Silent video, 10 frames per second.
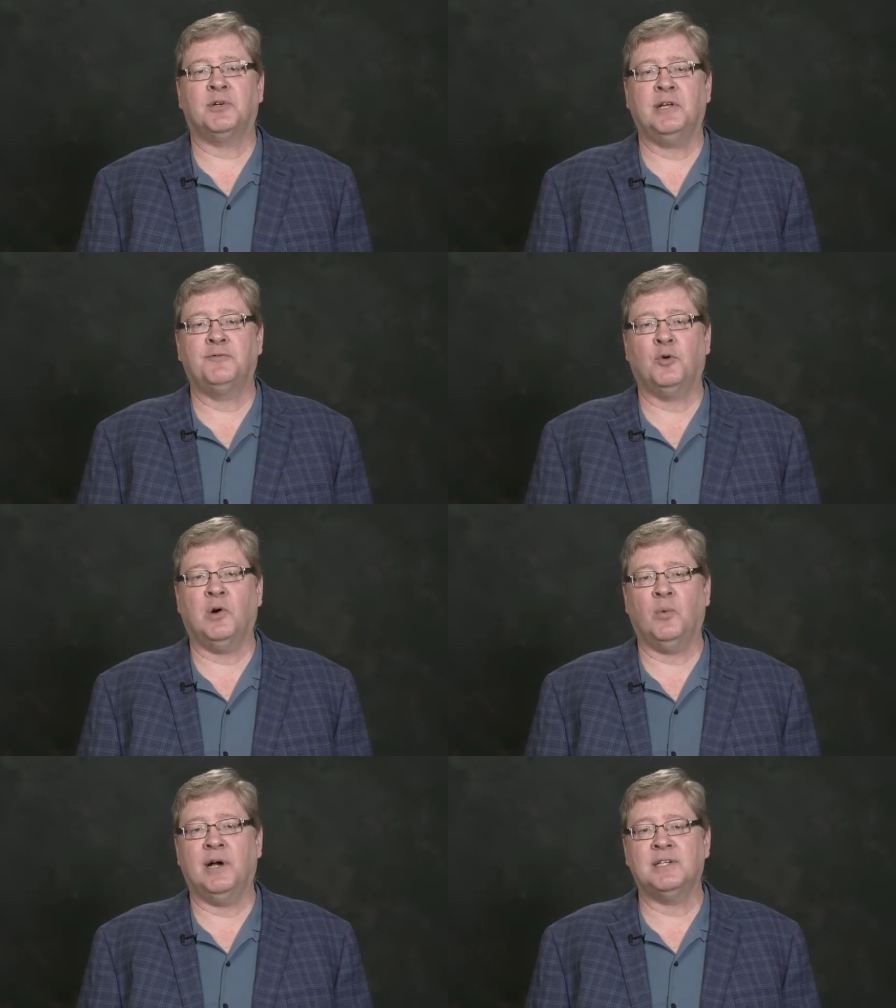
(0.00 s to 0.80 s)

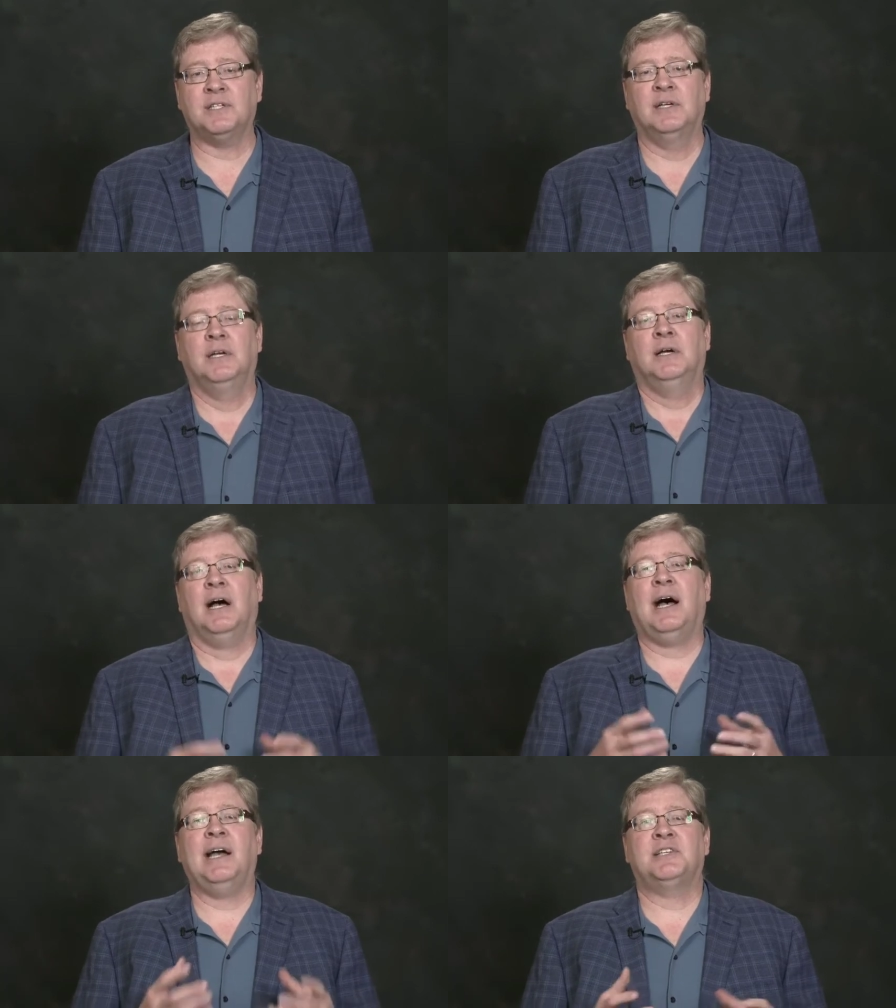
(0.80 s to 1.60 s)
34 was,
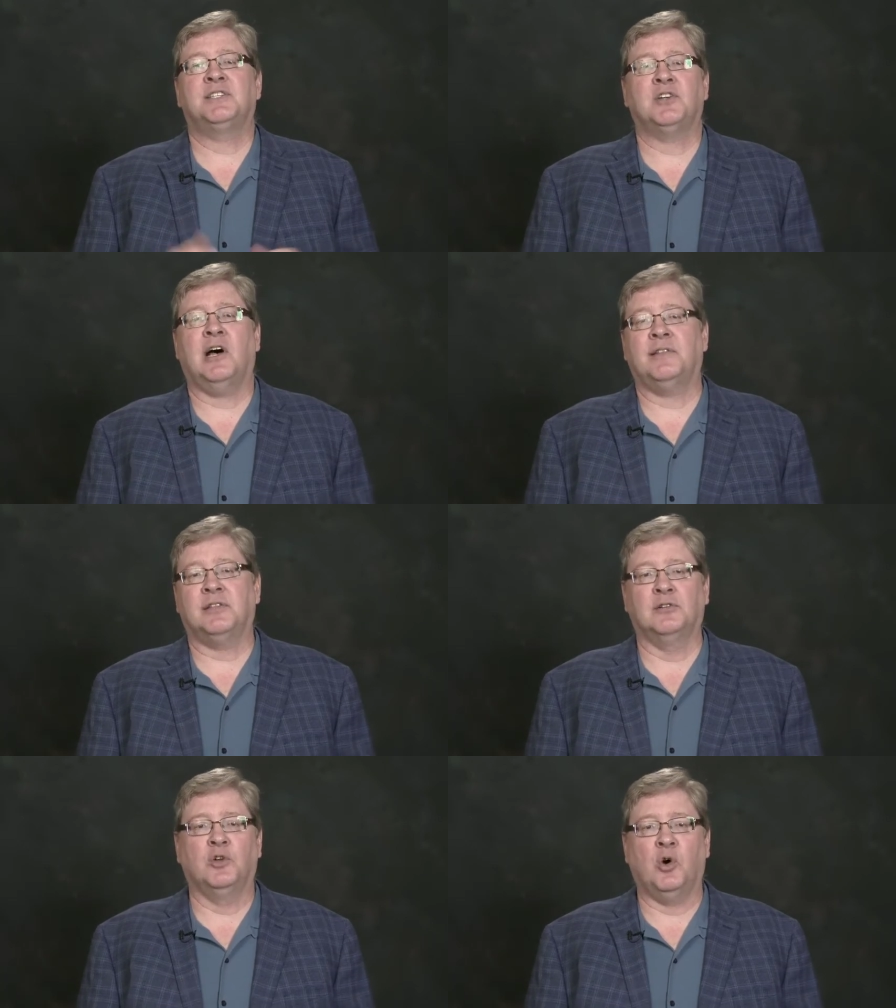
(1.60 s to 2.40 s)
I sought
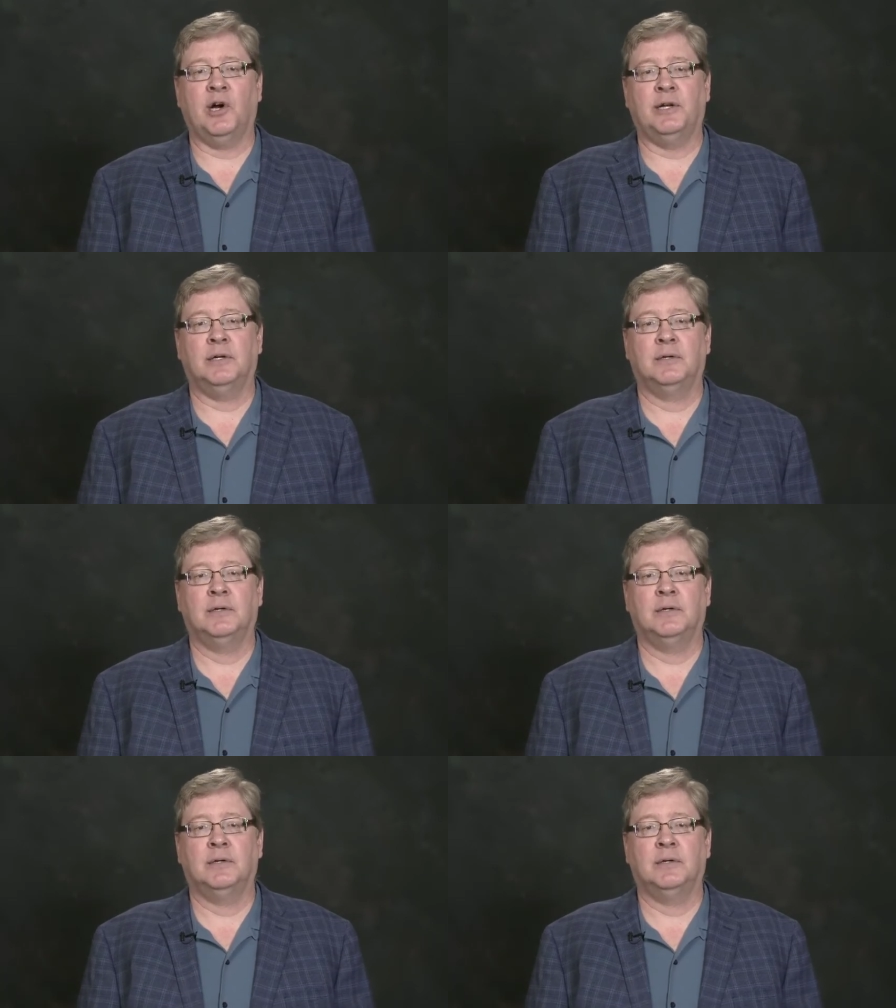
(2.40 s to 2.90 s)
the Lord,